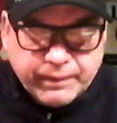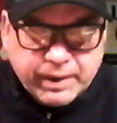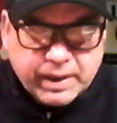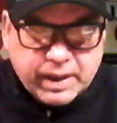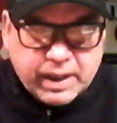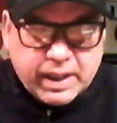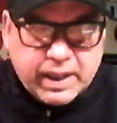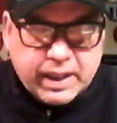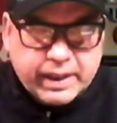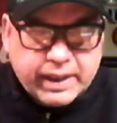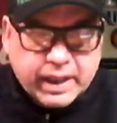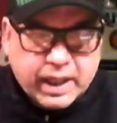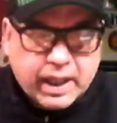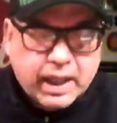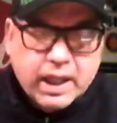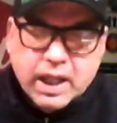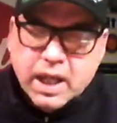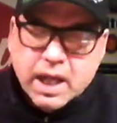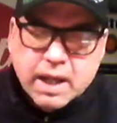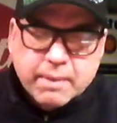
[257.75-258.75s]
And
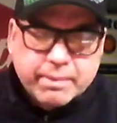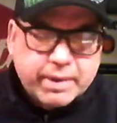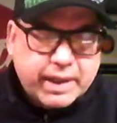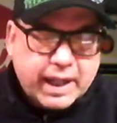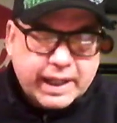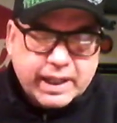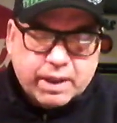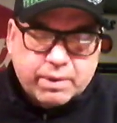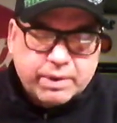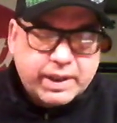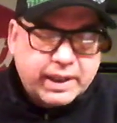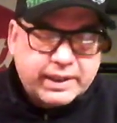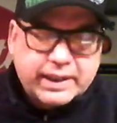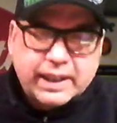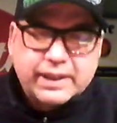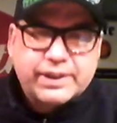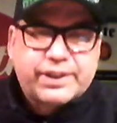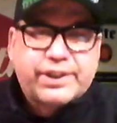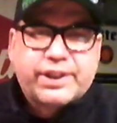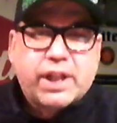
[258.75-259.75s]
but I don't get
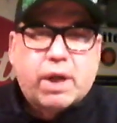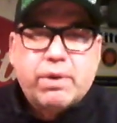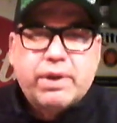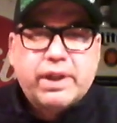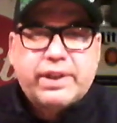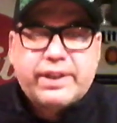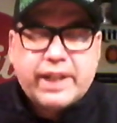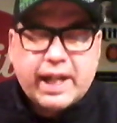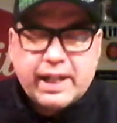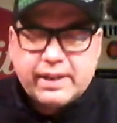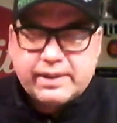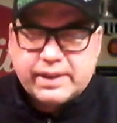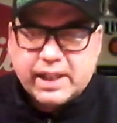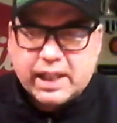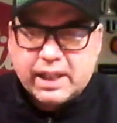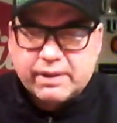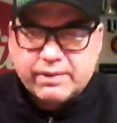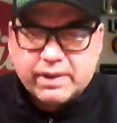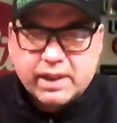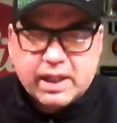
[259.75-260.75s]
that soda taste
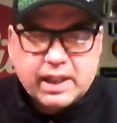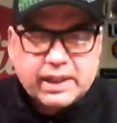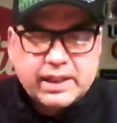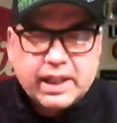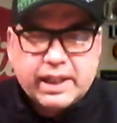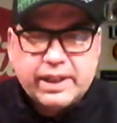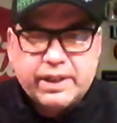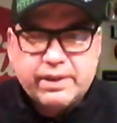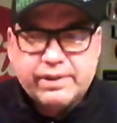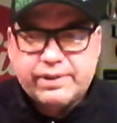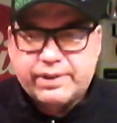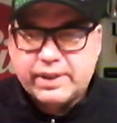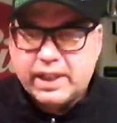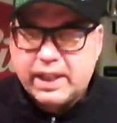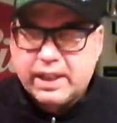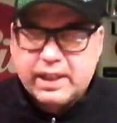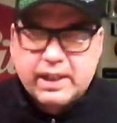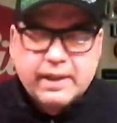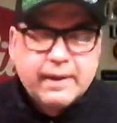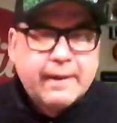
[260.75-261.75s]
out of it like I do,
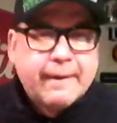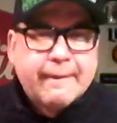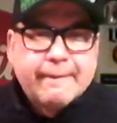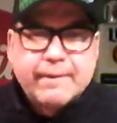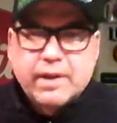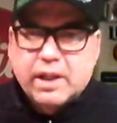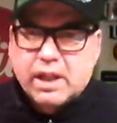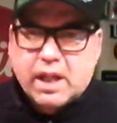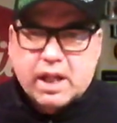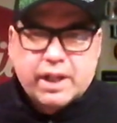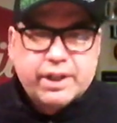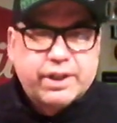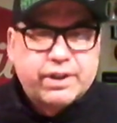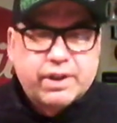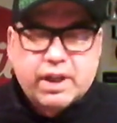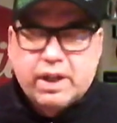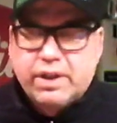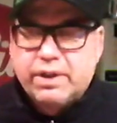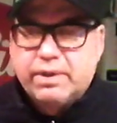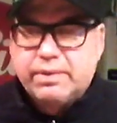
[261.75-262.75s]
say, a lot of
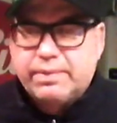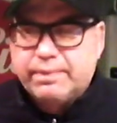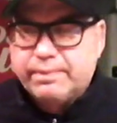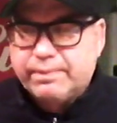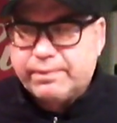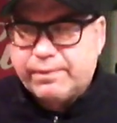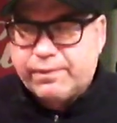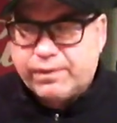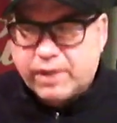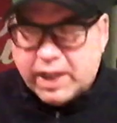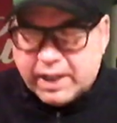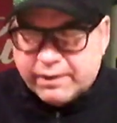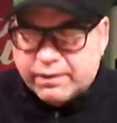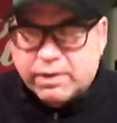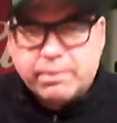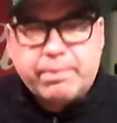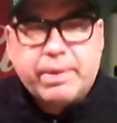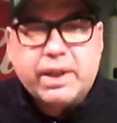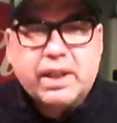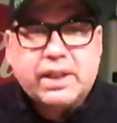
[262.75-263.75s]
your other
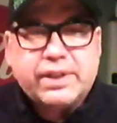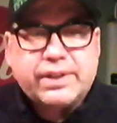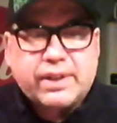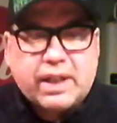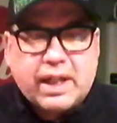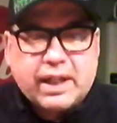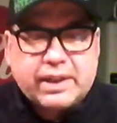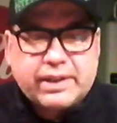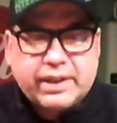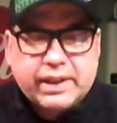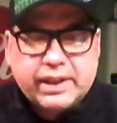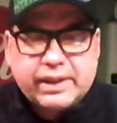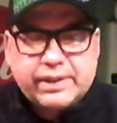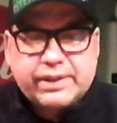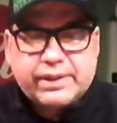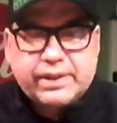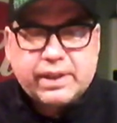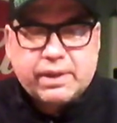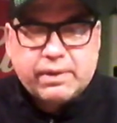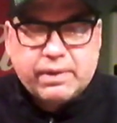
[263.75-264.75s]
flavored beers like
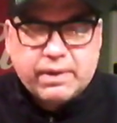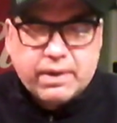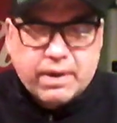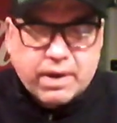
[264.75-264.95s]
this. So,